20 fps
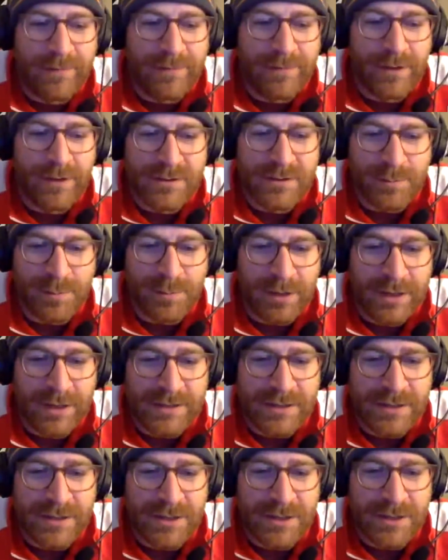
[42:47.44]
if there's a
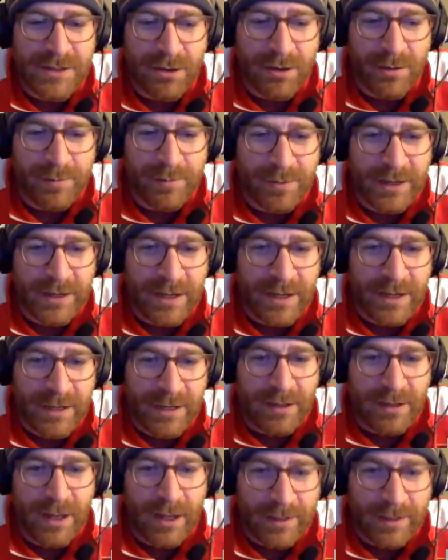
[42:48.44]
place in Europe that in
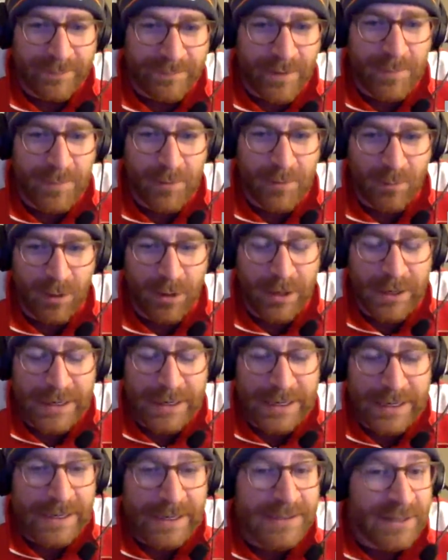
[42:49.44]
like February
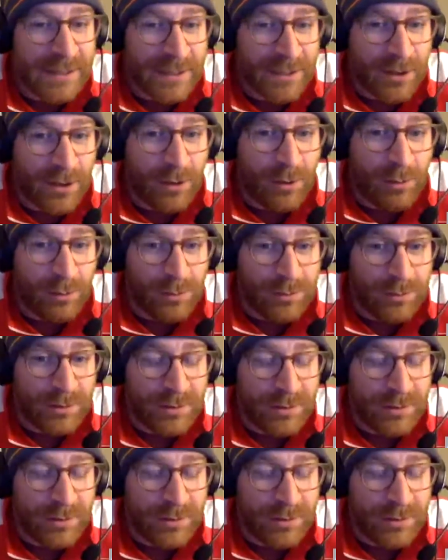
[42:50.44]
isn't cold.